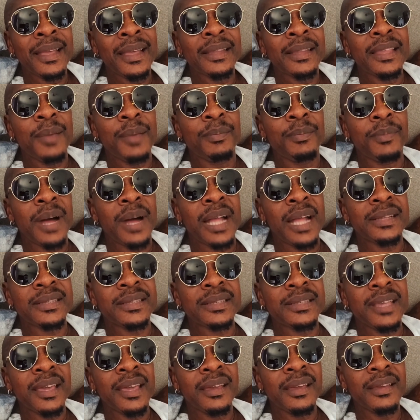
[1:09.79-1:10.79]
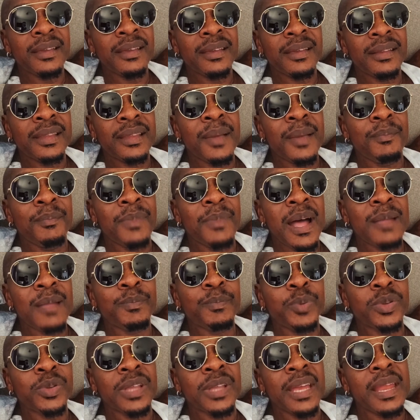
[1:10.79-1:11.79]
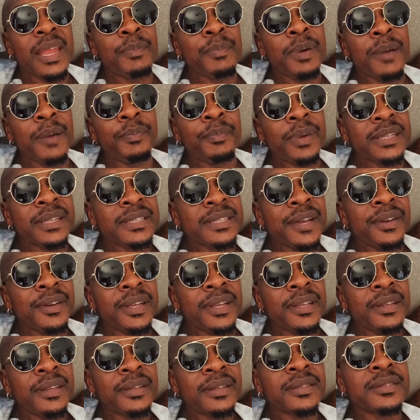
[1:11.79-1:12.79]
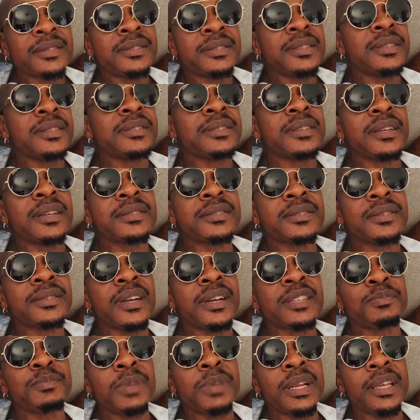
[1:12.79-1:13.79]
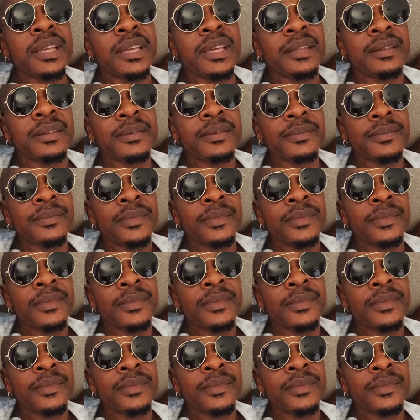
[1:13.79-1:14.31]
The man say, the man put on a pampas already. Jesus Christ, me late.